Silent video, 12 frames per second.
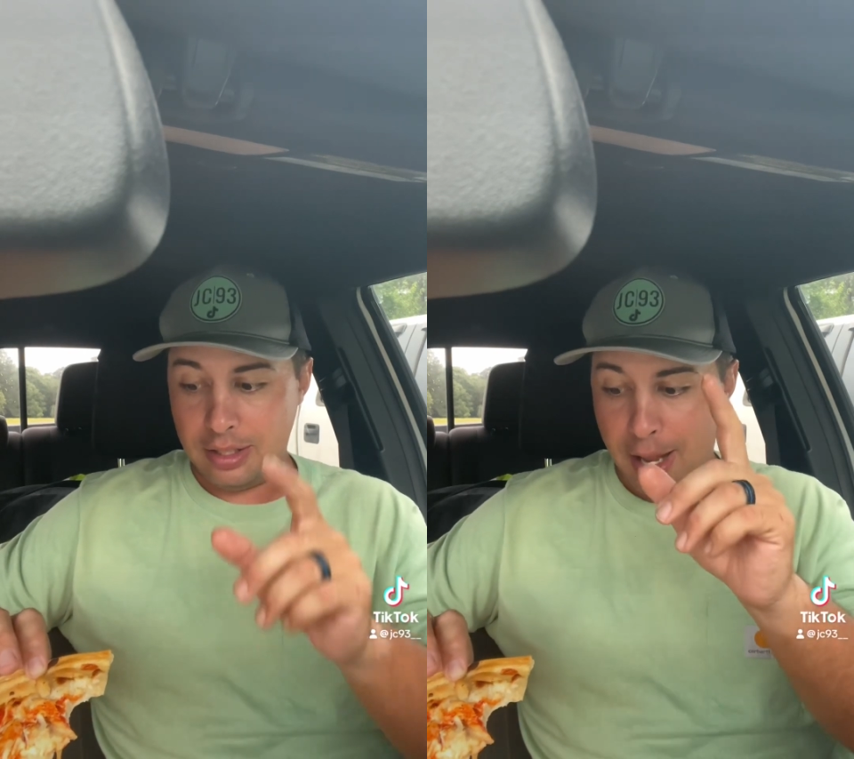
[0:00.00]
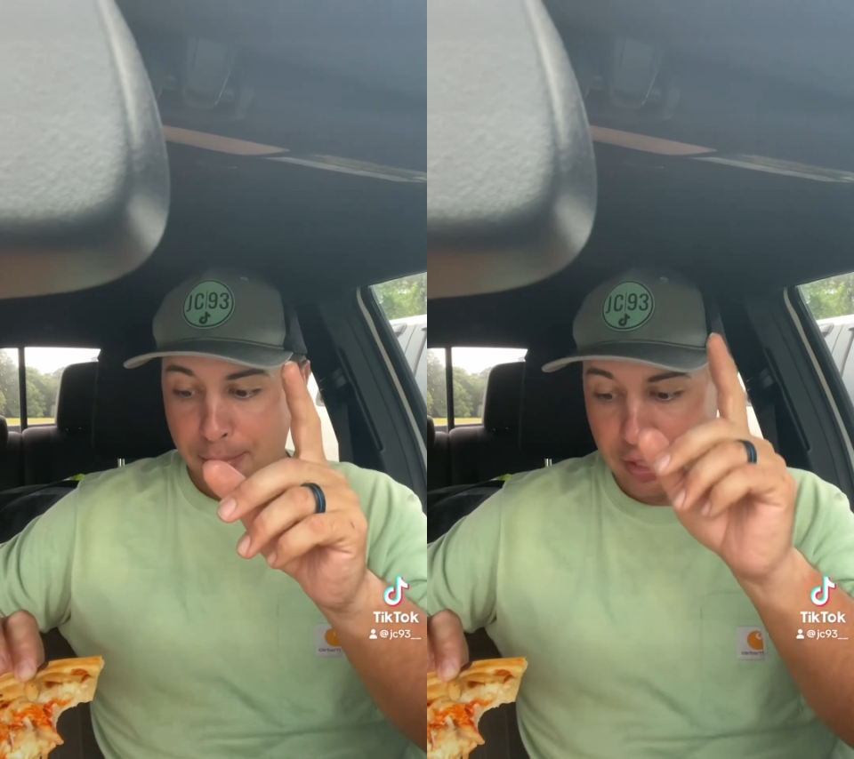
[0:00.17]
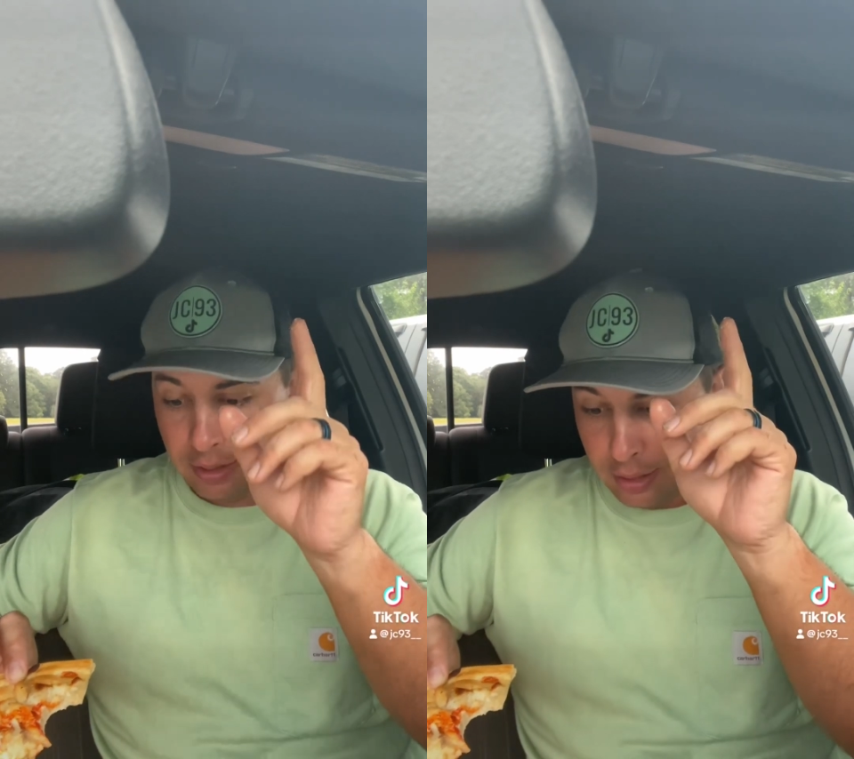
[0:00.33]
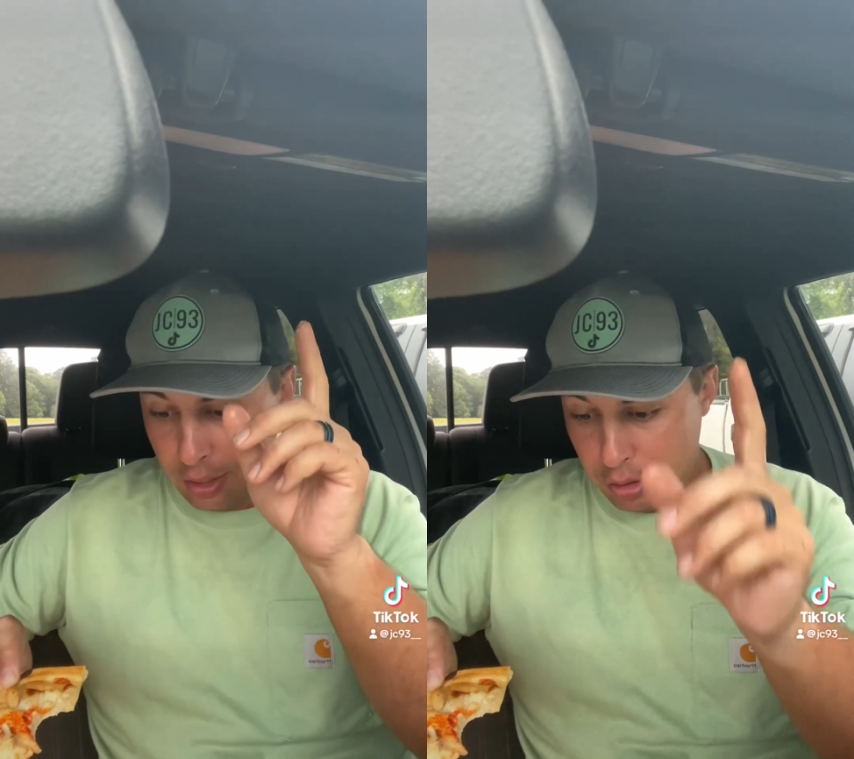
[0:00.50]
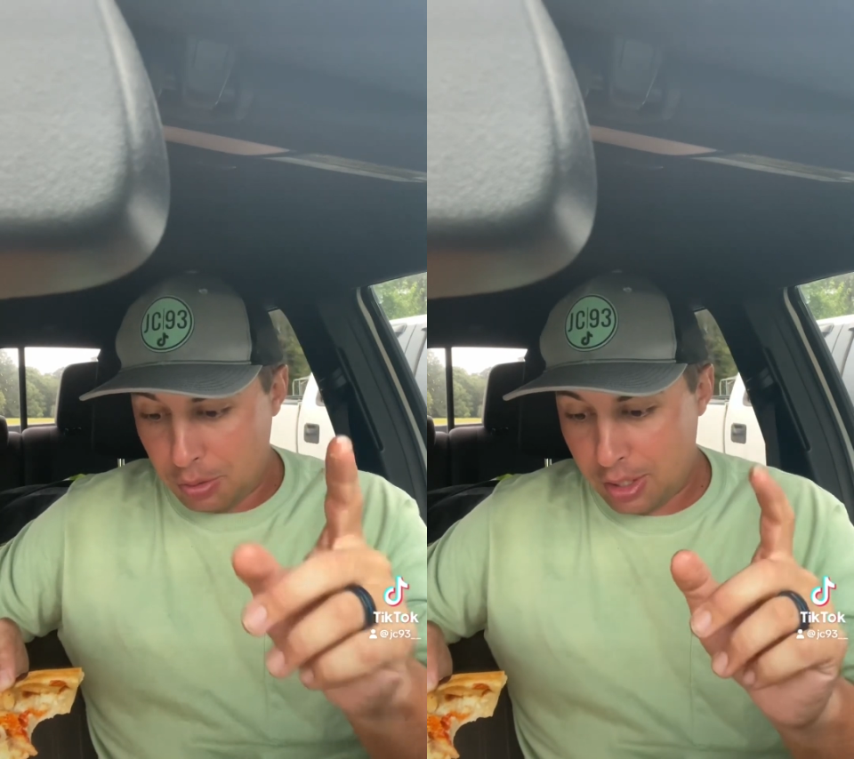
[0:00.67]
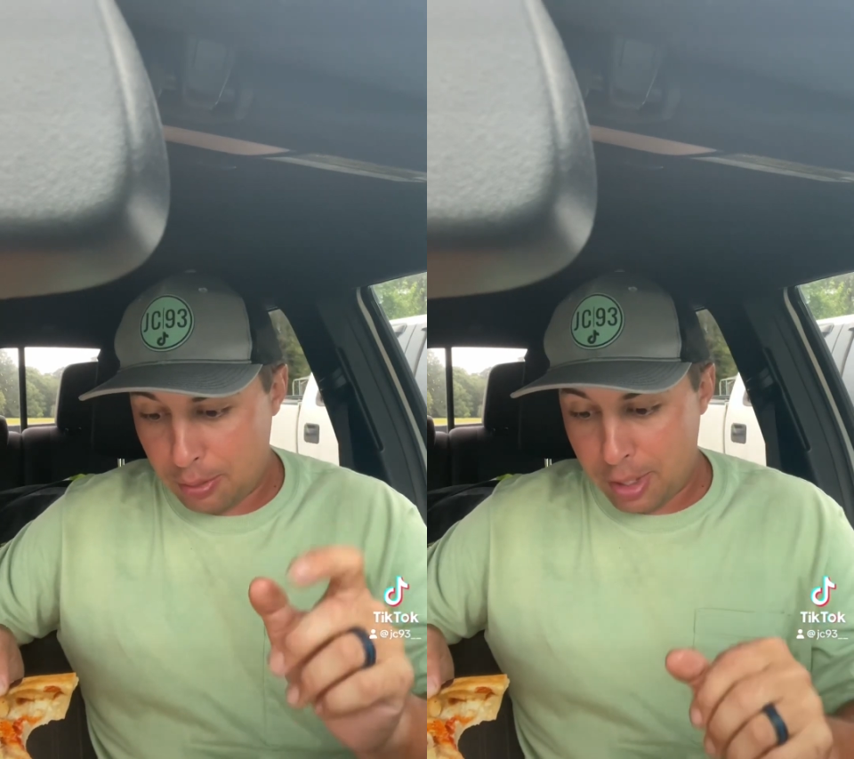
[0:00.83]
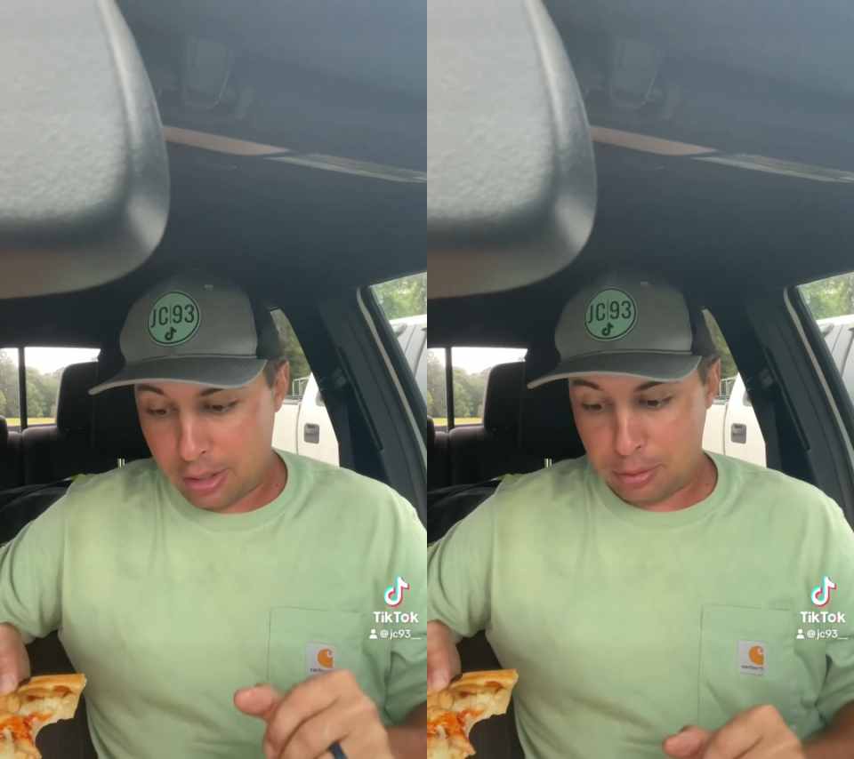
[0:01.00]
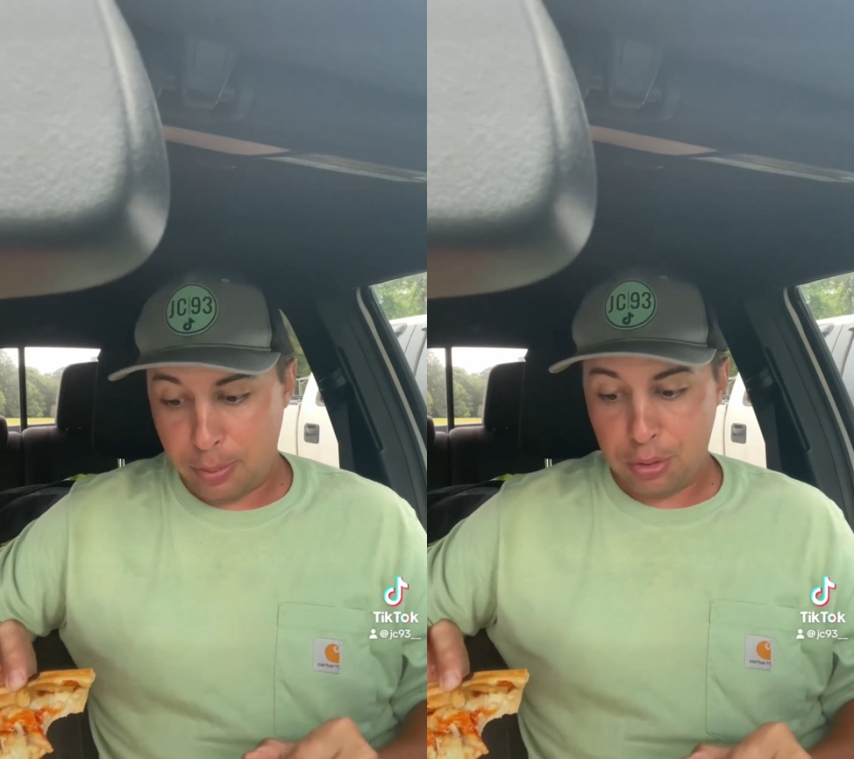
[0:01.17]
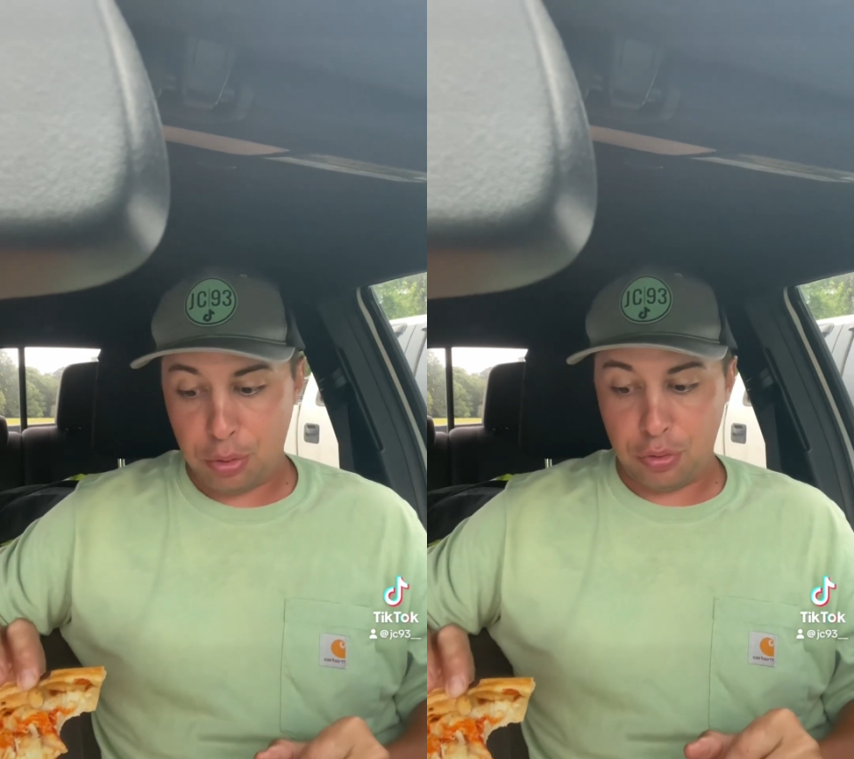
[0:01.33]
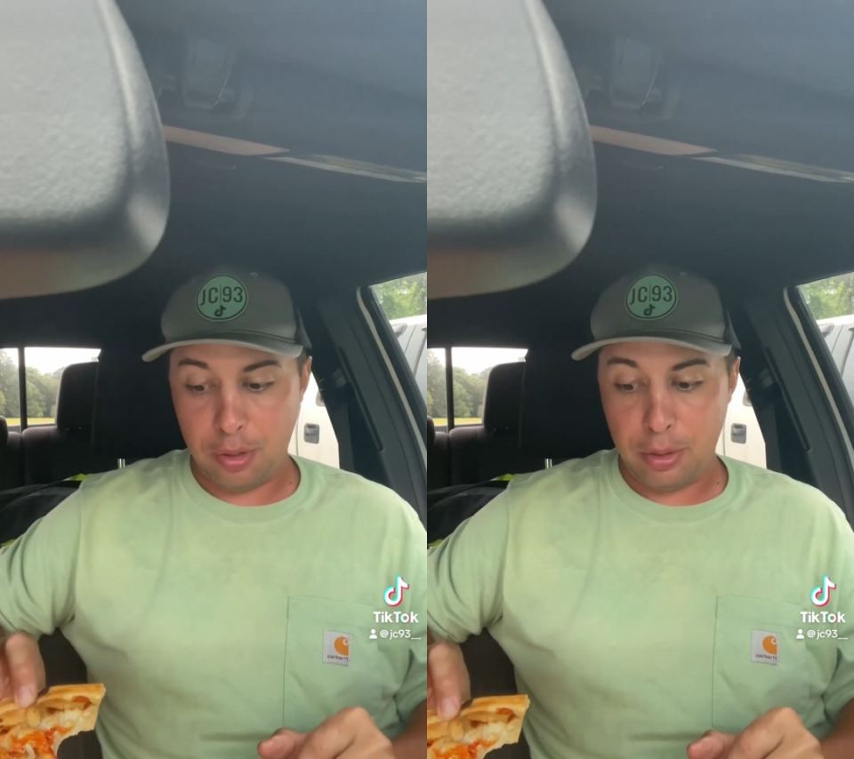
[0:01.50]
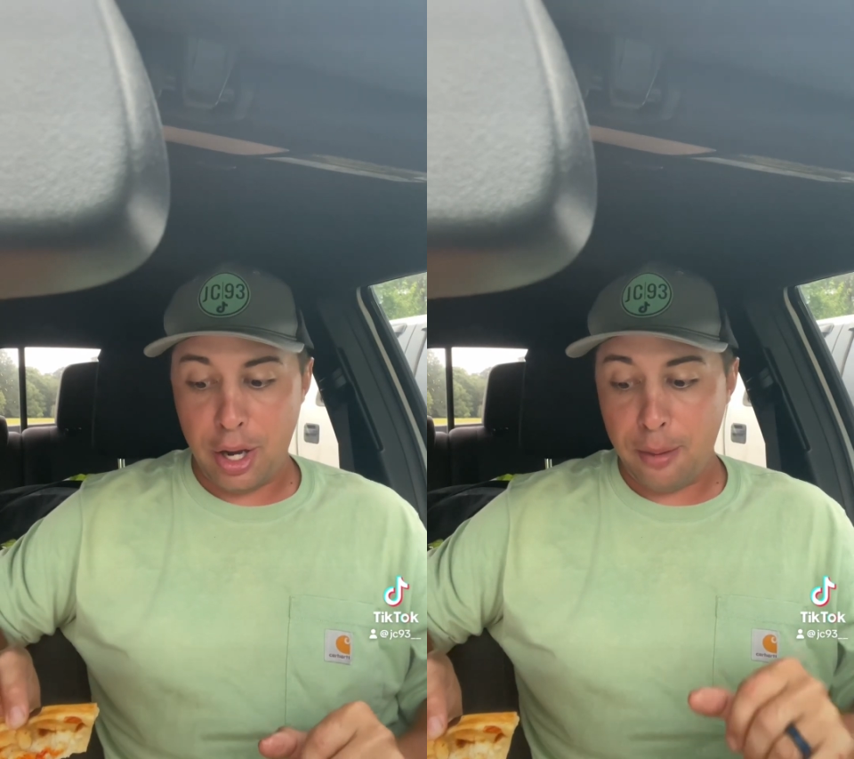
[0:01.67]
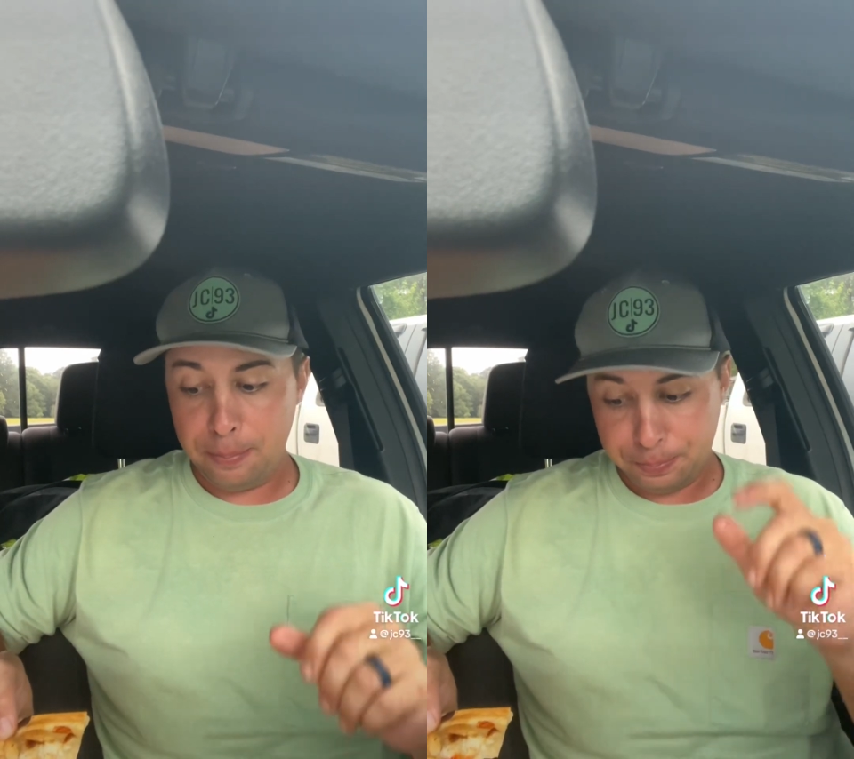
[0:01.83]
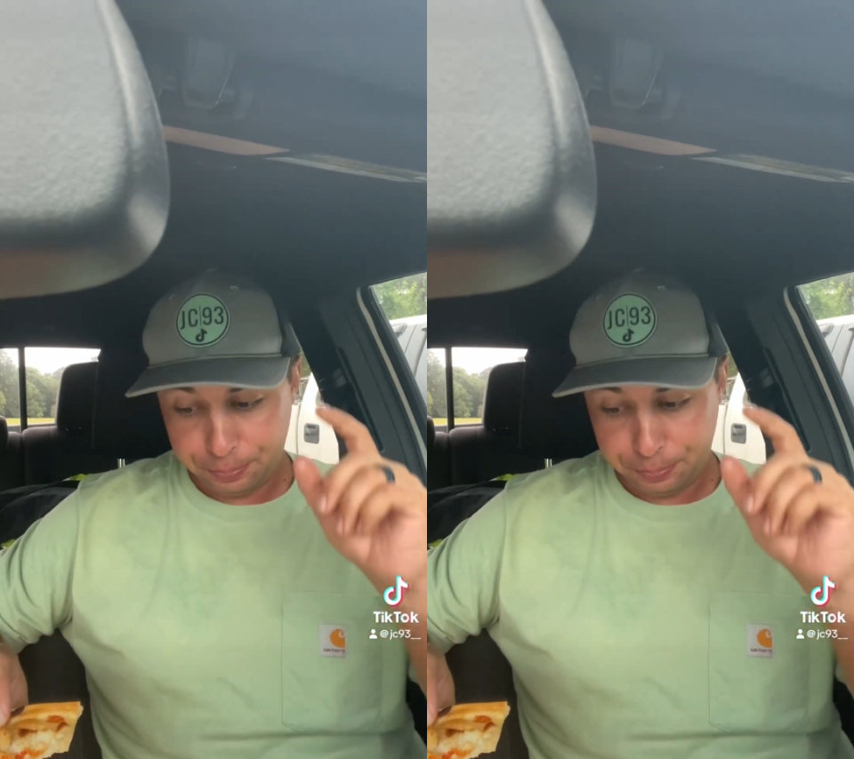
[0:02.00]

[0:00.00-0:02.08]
That means that you need to make a special trip there